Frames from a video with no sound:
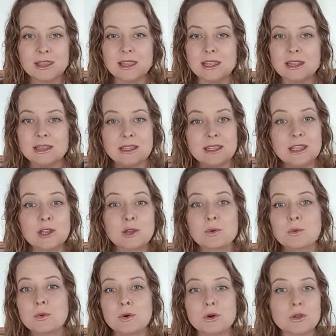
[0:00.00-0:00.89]
in
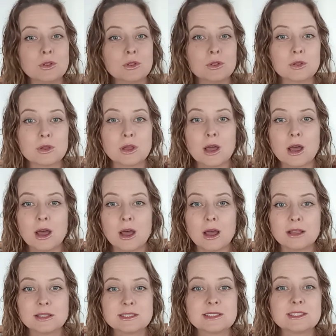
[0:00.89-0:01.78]

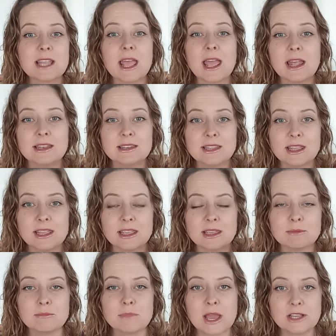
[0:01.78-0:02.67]
equal
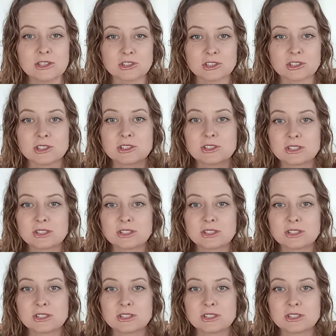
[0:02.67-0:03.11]
standing, measure,